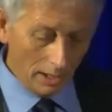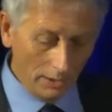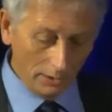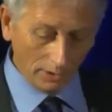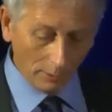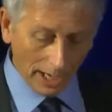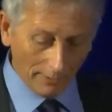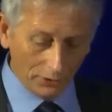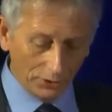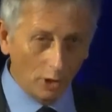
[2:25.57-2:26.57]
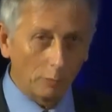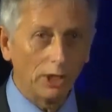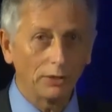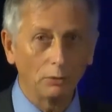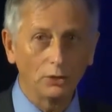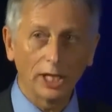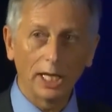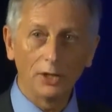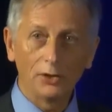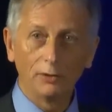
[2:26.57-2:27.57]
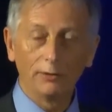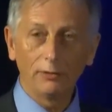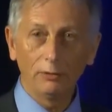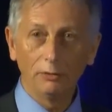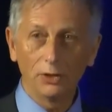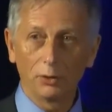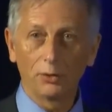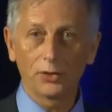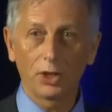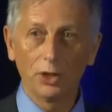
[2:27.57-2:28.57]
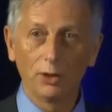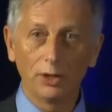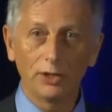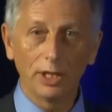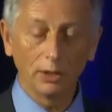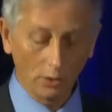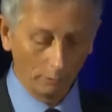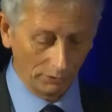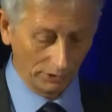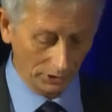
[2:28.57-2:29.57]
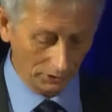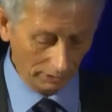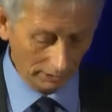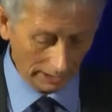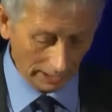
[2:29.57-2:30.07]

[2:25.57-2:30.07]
So we have a geopolitical challenge of resource security and competition,